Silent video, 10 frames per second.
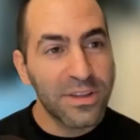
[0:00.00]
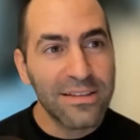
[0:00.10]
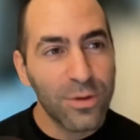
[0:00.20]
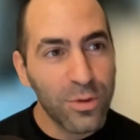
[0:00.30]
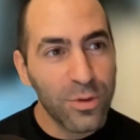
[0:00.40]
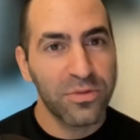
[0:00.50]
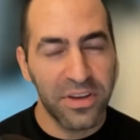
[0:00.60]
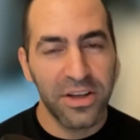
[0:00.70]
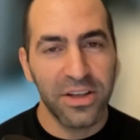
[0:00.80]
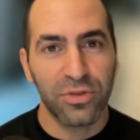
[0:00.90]
that's also
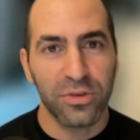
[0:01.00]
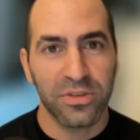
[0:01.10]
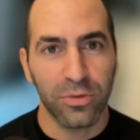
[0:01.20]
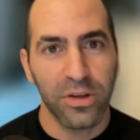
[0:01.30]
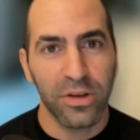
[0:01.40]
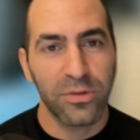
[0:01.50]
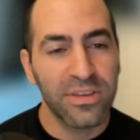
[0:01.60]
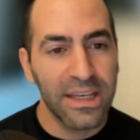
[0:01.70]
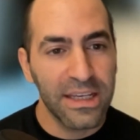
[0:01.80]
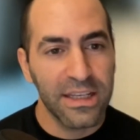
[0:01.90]
very interesting, right? So
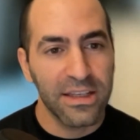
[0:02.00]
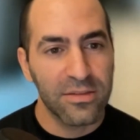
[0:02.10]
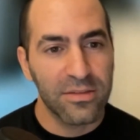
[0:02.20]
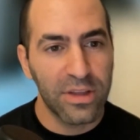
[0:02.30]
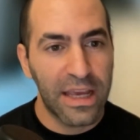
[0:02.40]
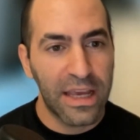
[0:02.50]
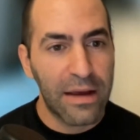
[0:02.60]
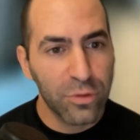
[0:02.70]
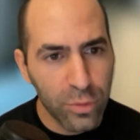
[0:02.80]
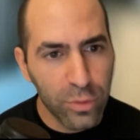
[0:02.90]
they
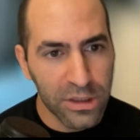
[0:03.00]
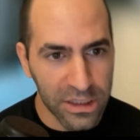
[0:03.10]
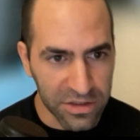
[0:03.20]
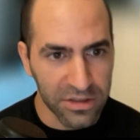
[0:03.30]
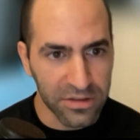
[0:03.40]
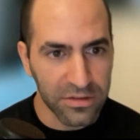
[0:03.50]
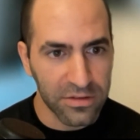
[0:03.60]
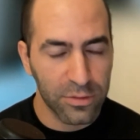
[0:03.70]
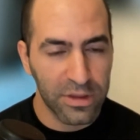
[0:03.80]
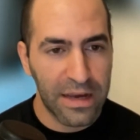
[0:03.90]
have two
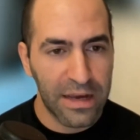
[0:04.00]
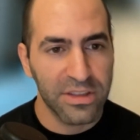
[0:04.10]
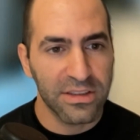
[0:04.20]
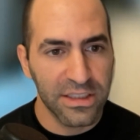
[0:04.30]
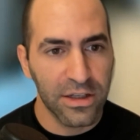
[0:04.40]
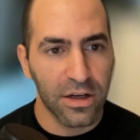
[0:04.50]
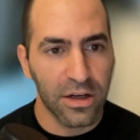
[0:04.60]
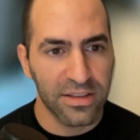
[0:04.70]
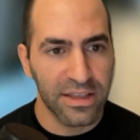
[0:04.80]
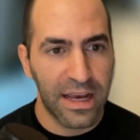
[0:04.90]
collections. So they have the
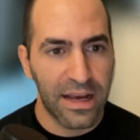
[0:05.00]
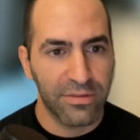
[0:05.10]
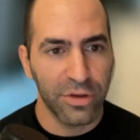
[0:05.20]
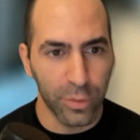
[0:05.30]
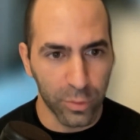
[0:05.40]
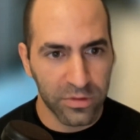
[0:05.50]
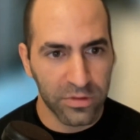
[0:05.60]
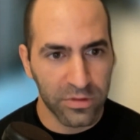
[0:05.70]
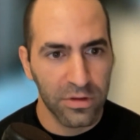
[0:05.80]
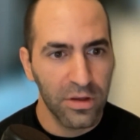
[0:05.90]
DGods and they have
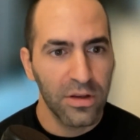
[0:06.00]
Utes,